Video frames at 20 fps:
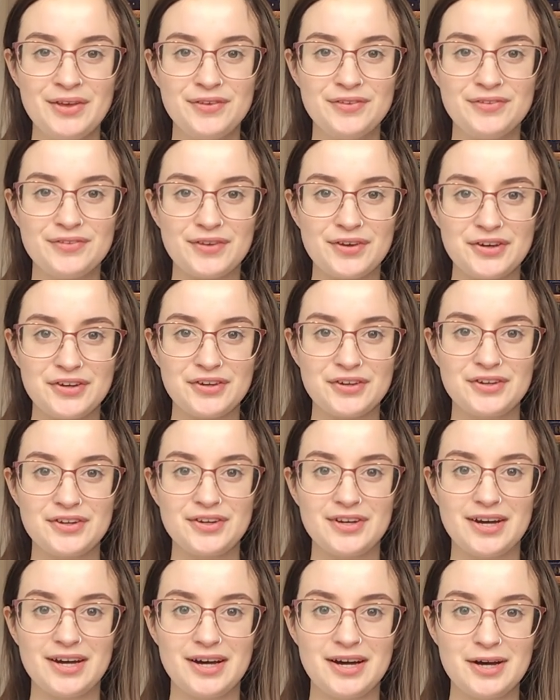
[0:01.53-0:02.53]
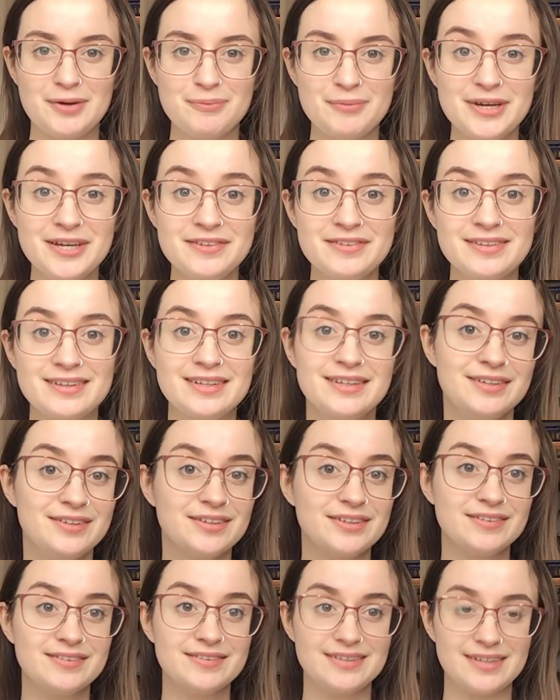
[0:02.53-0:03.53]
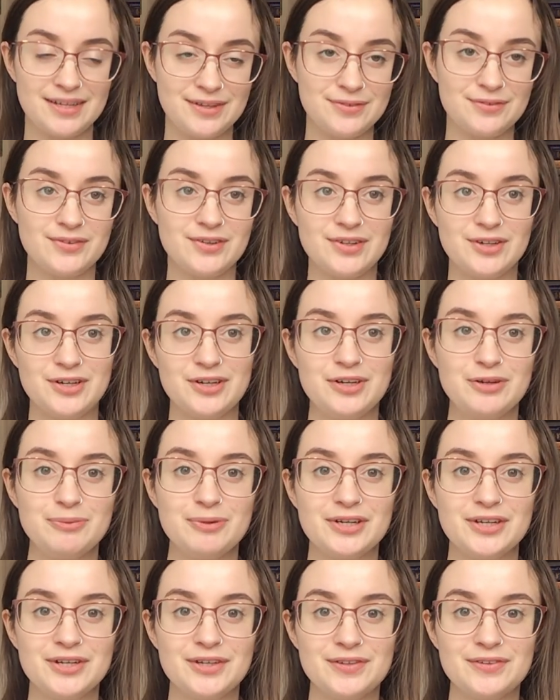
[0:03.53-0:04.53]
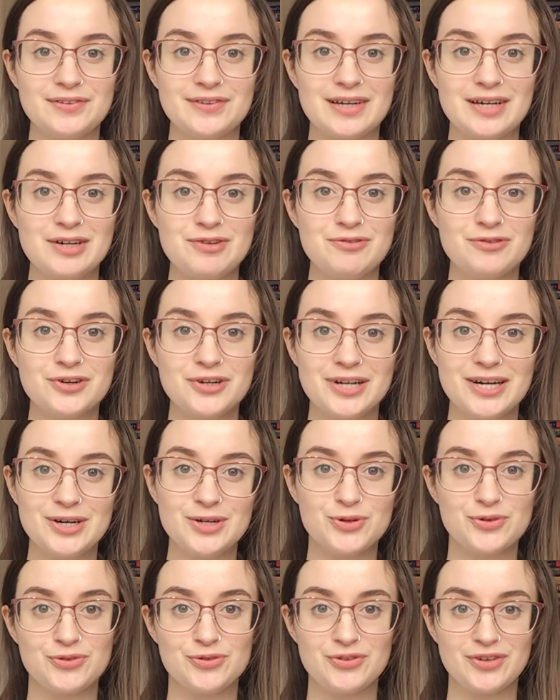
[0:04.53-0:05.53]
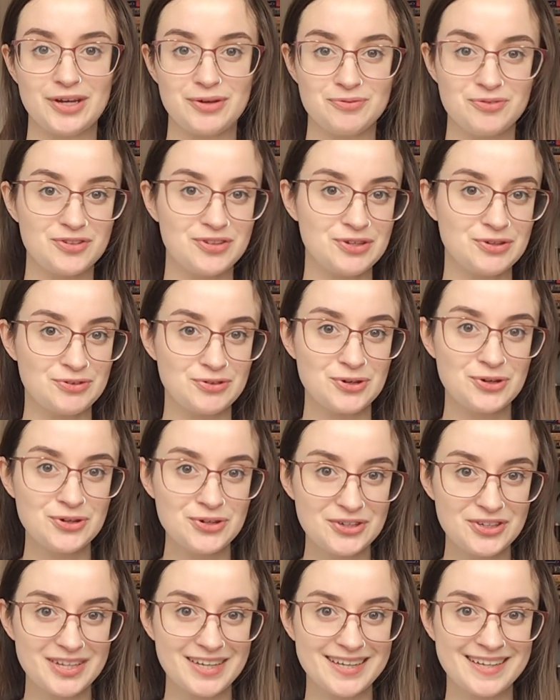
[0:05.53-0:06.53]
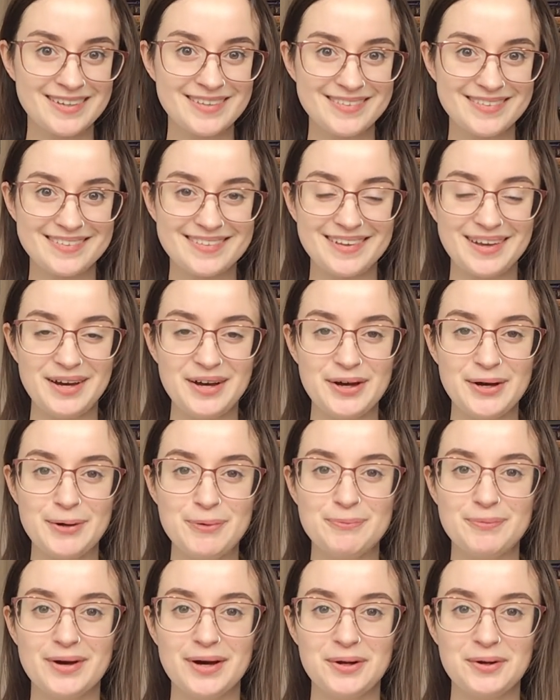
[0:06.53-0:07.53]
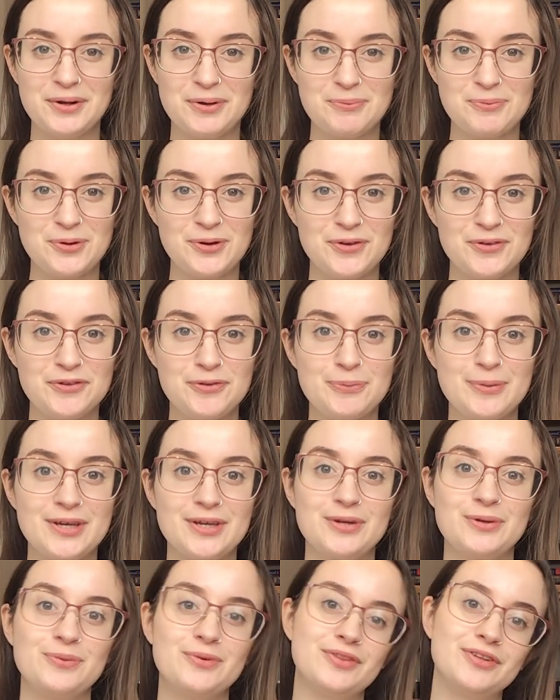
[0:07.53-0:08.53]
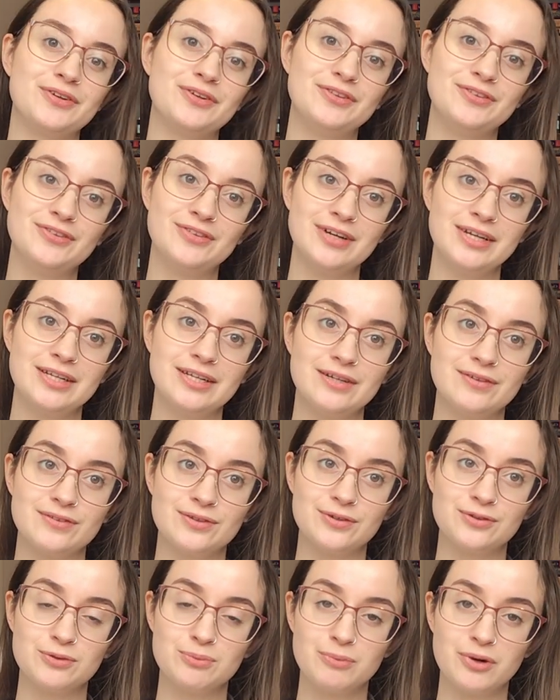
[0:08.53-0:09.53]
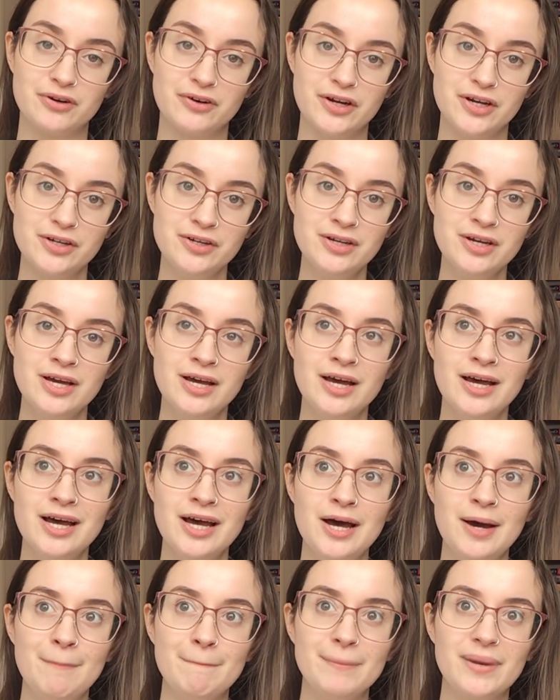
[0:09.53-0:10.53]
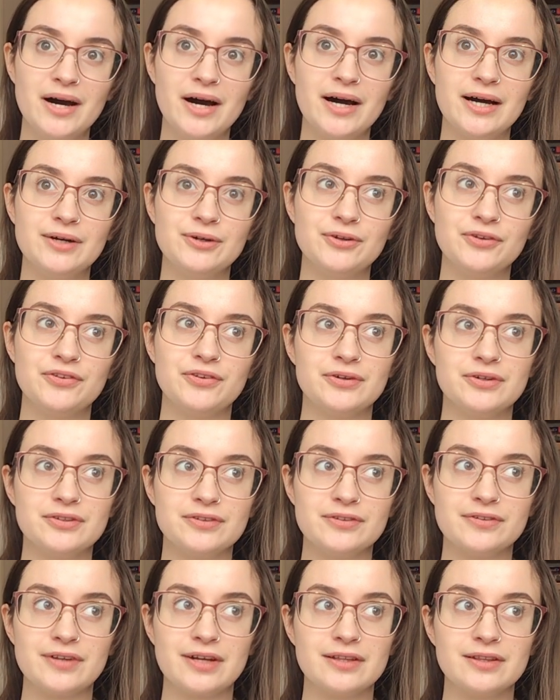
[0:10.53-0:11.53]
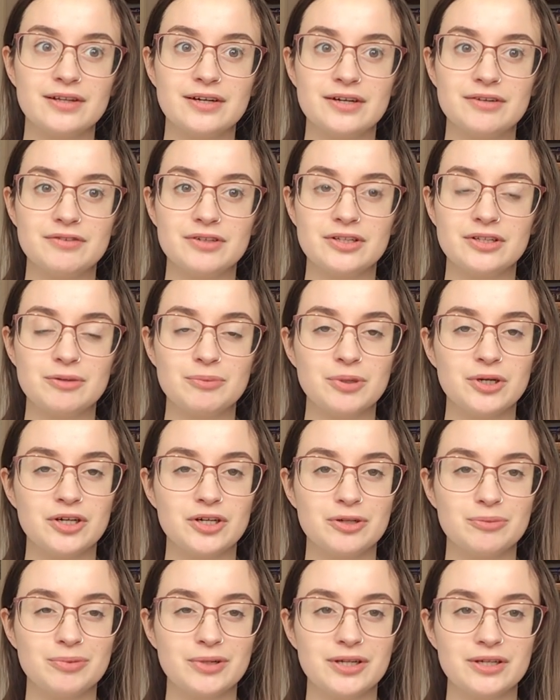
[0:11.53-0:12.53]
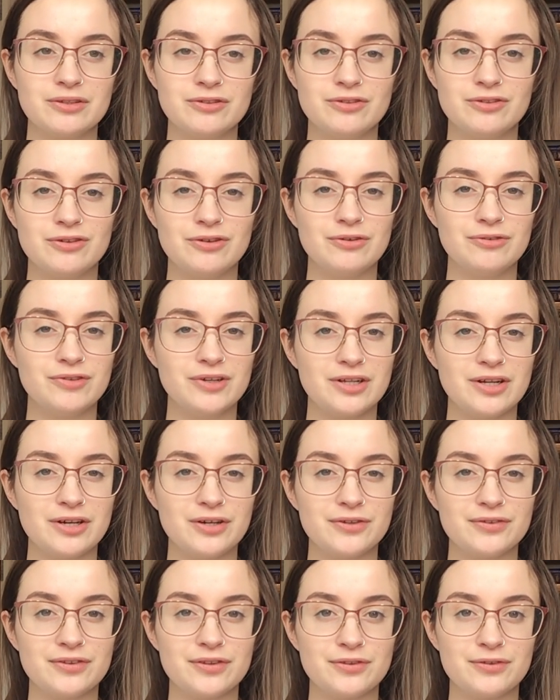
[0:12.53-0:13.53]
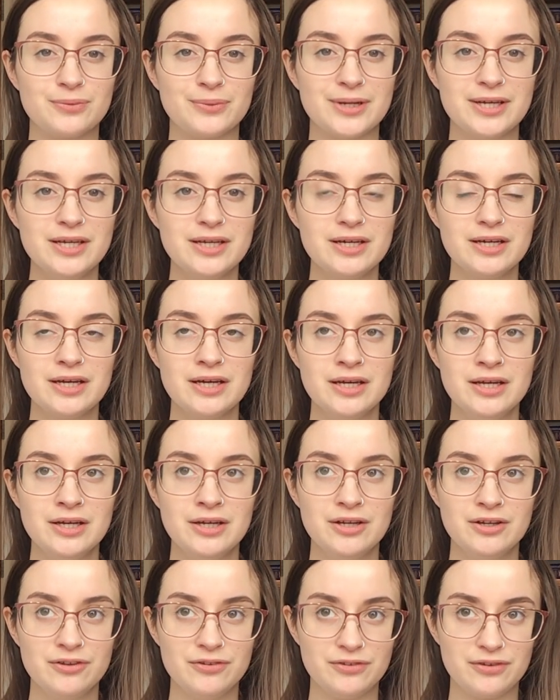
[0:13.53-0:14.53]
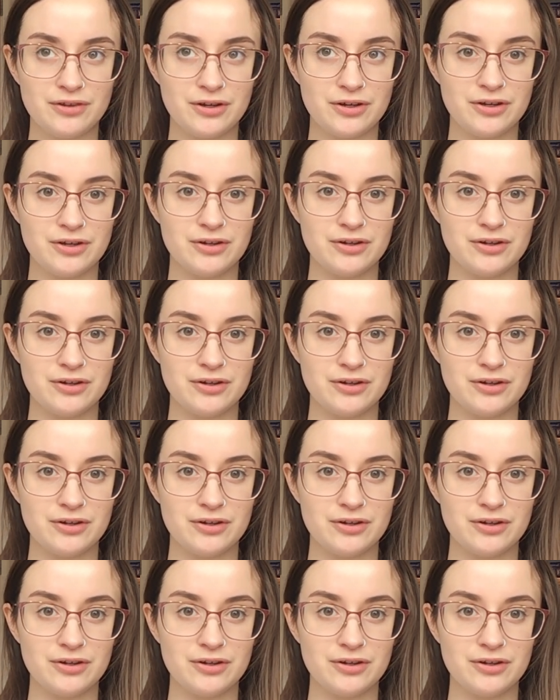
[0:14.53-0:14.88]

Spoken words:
So I'm basically doing today's video because I've run out of time for 2 recordings and I'm not speaking with another trainee until tomorrow, but I also understand that I've only put up like 2 videos this week, so